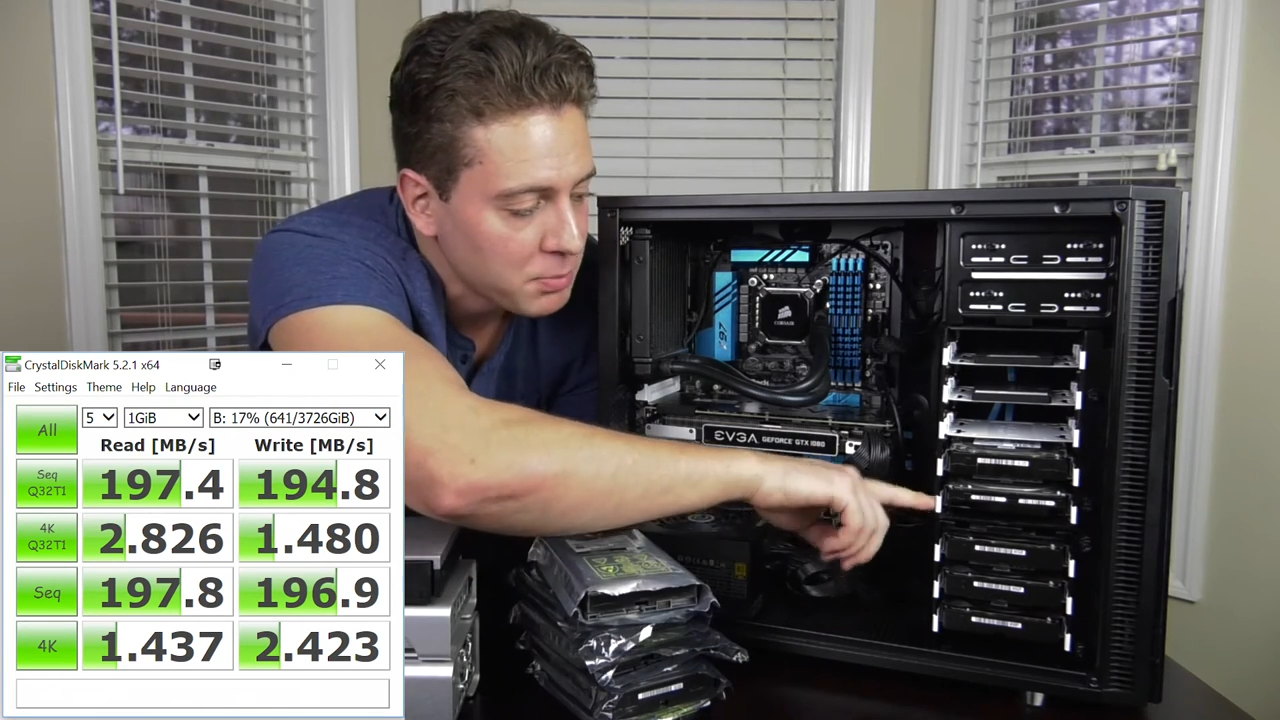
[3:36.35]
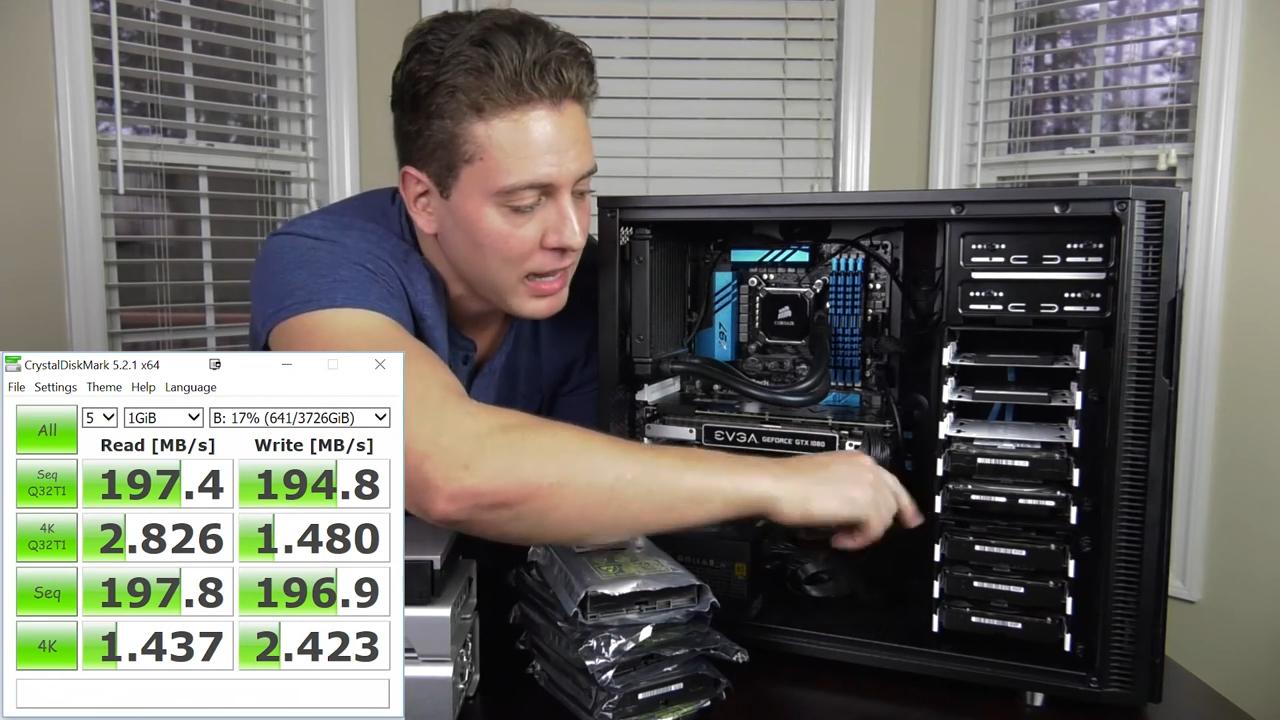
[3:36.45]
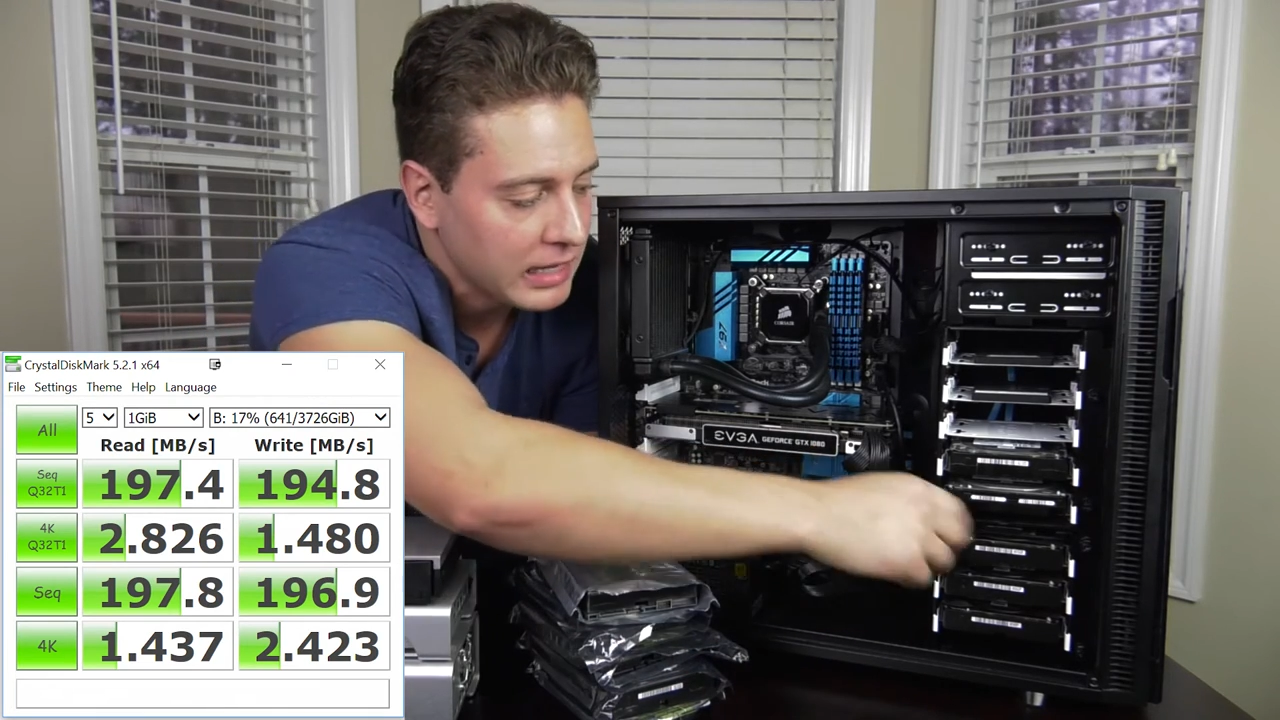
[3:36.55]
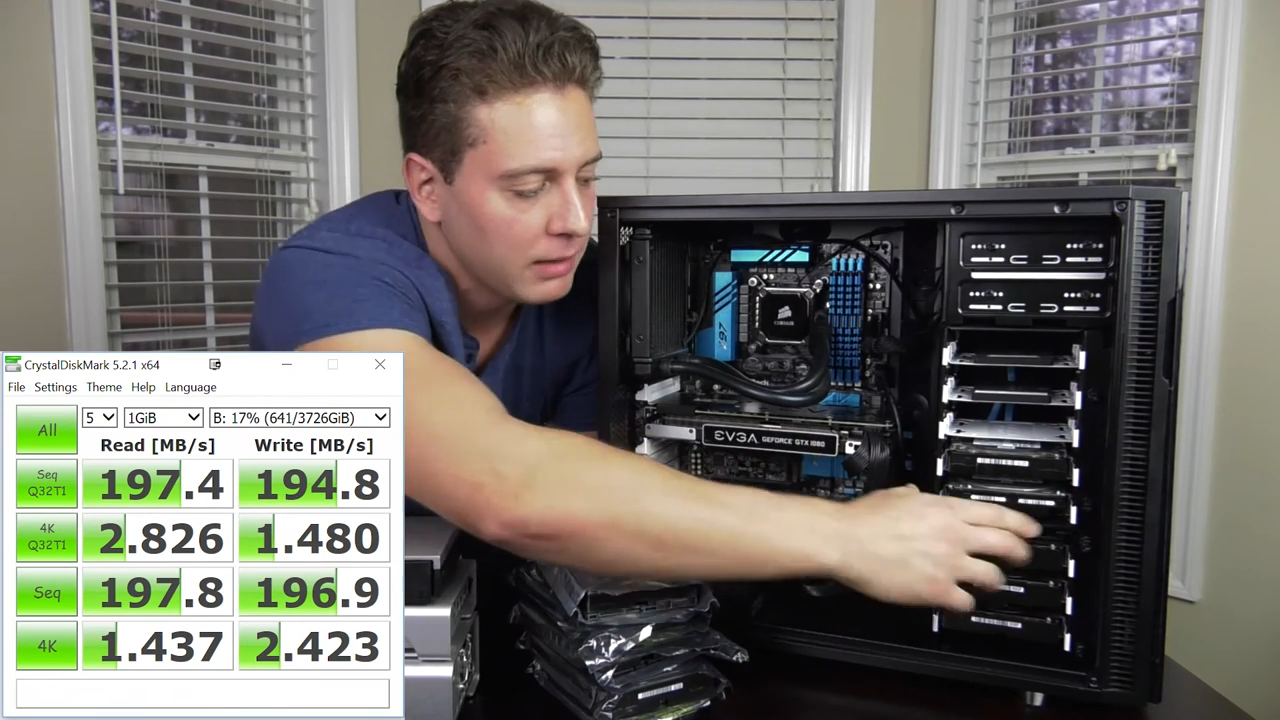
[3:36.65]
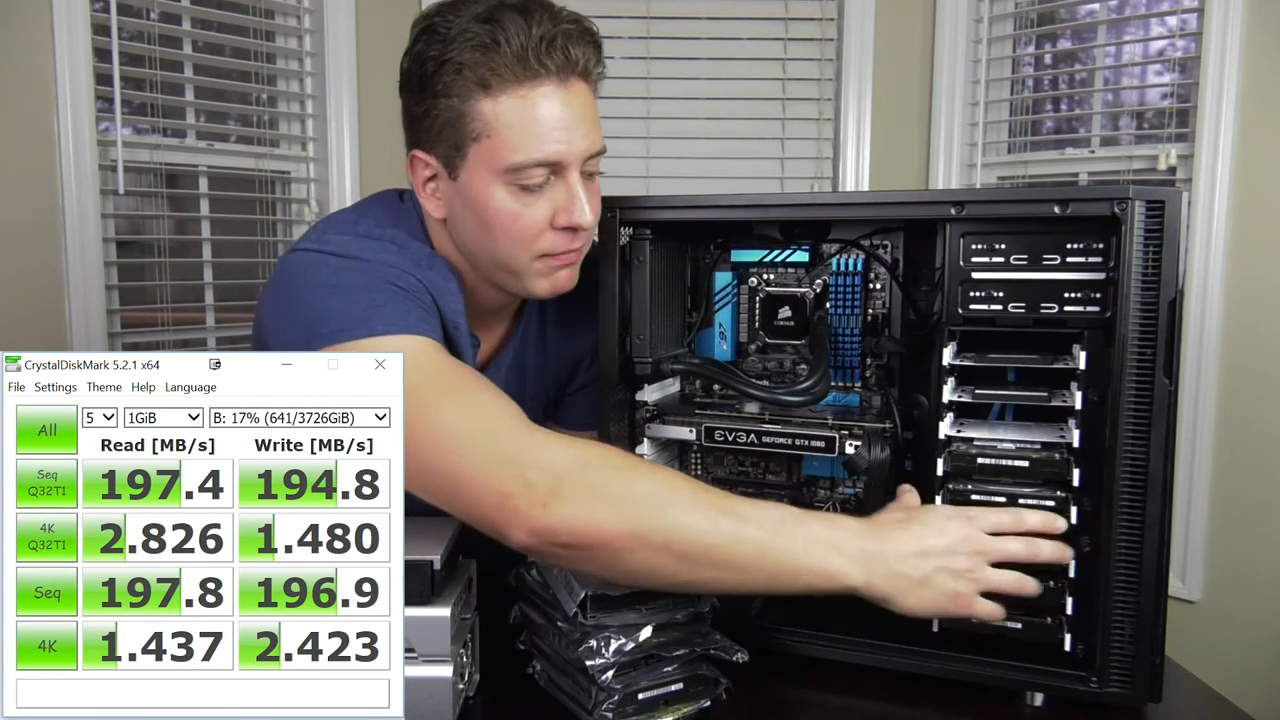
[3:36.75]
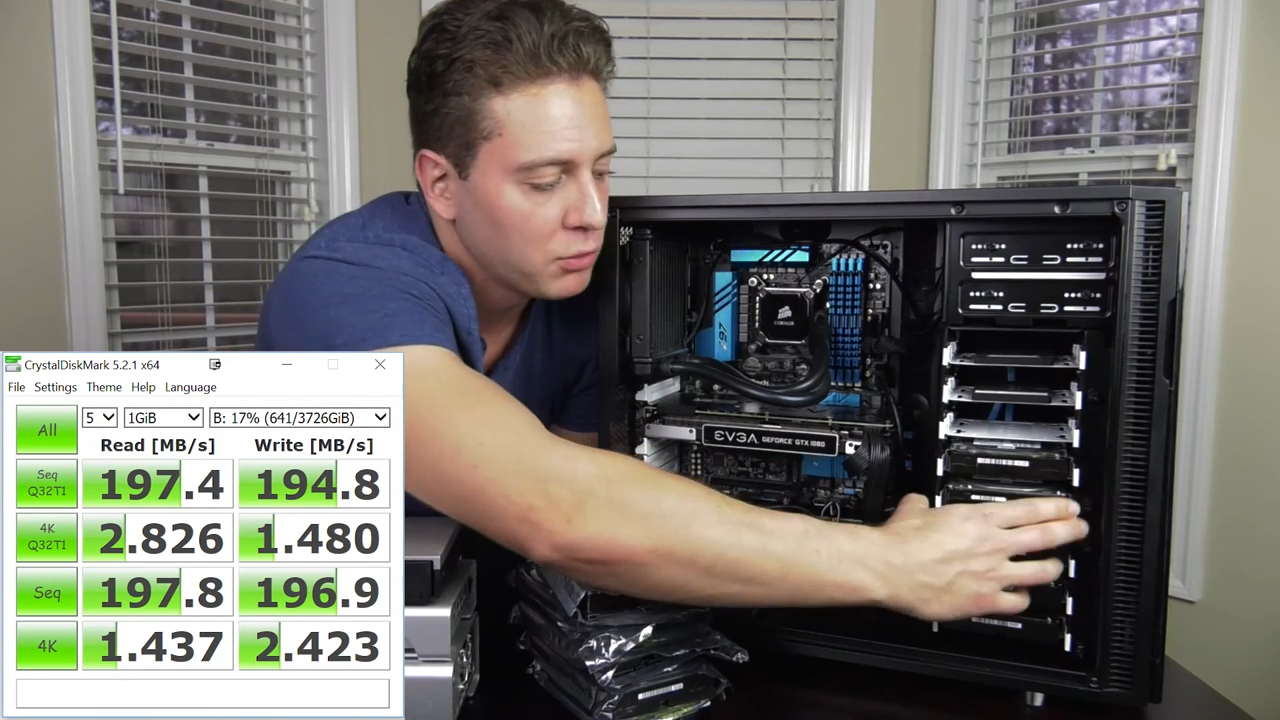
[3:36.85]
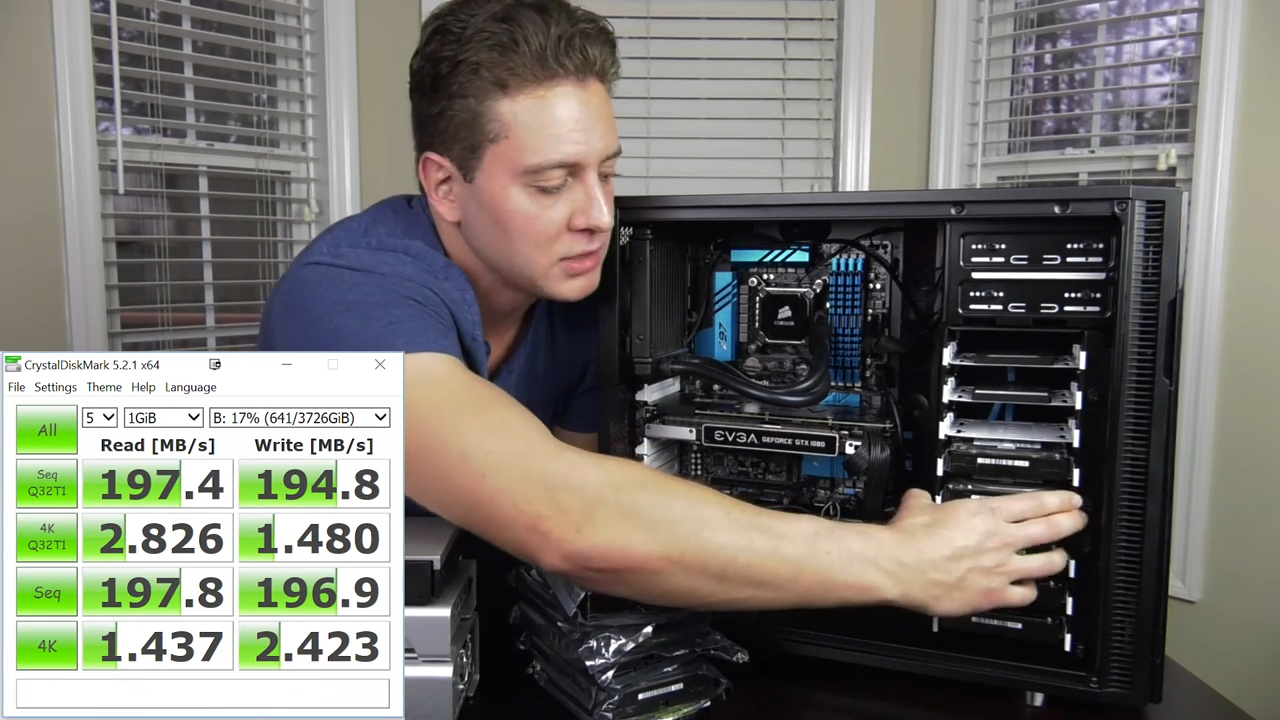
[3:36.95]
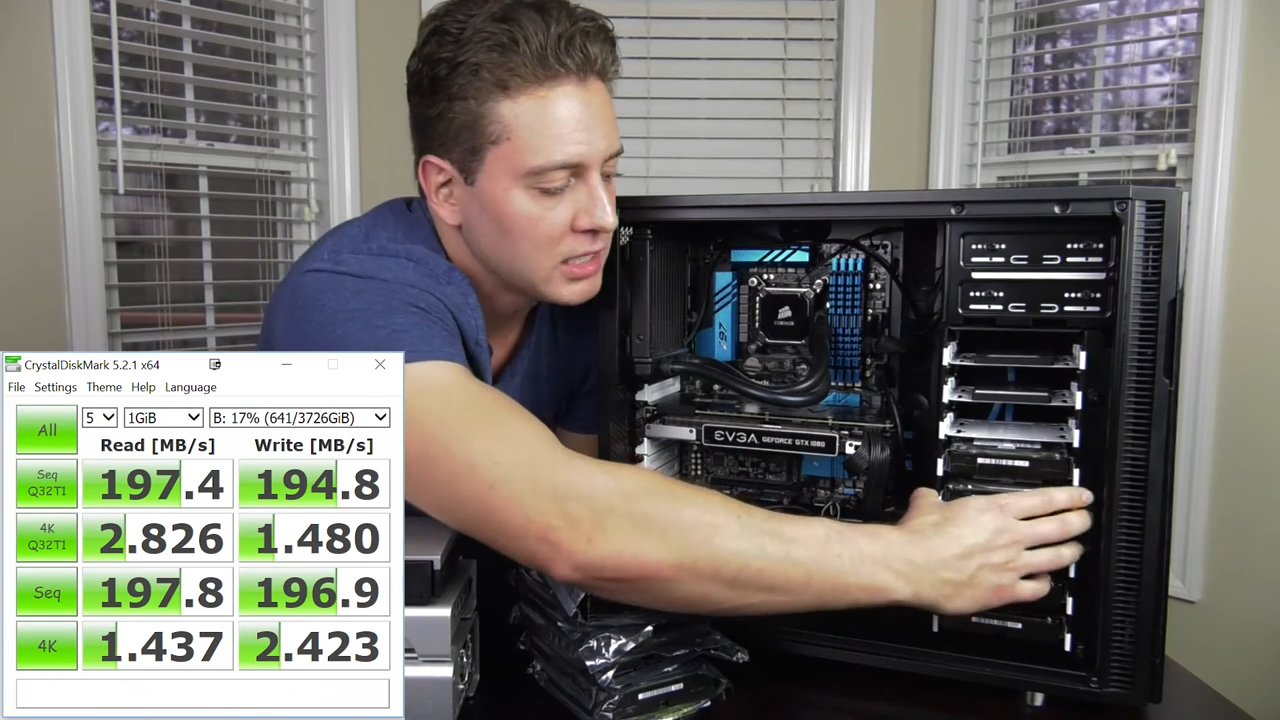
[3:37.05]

backup four